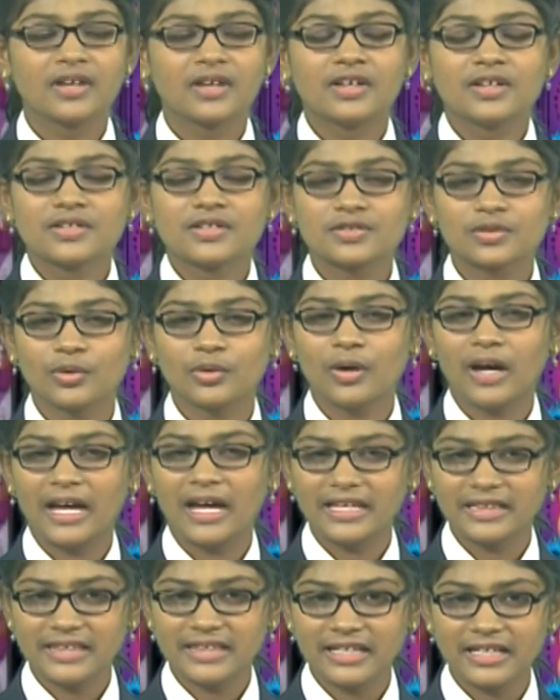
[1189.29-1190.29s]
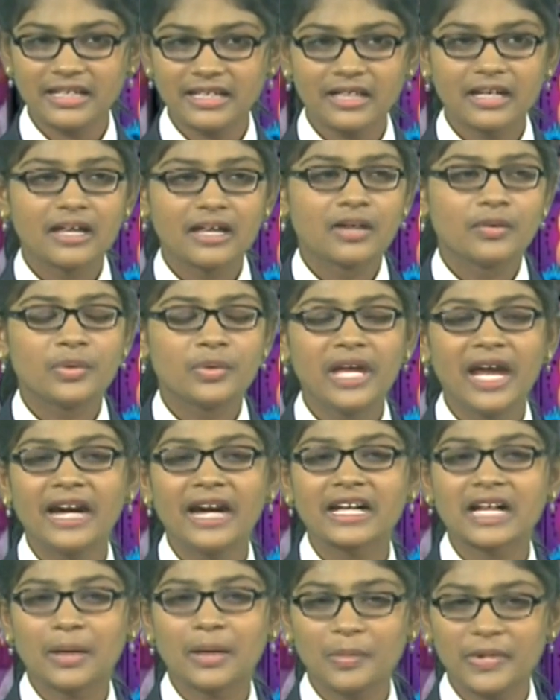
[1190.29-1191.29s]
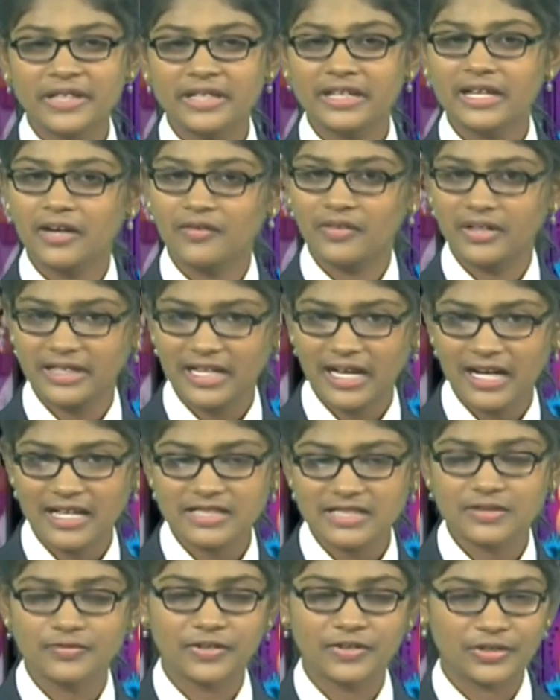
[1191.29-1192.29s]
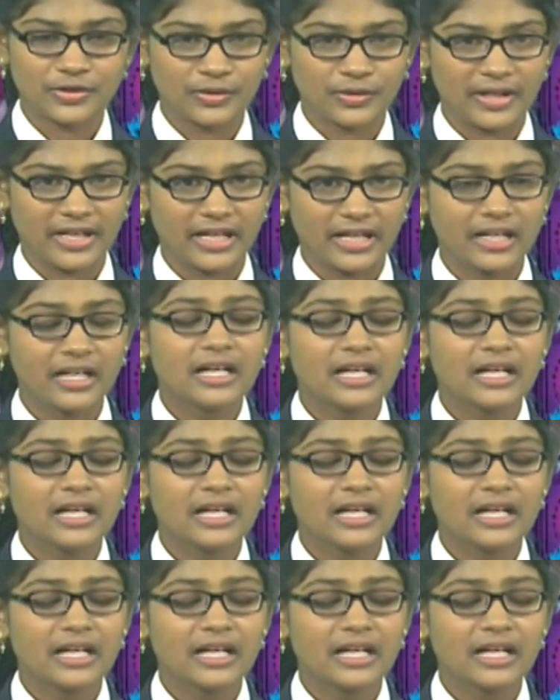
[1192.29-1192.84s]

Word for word: So I think we had completed our task for today.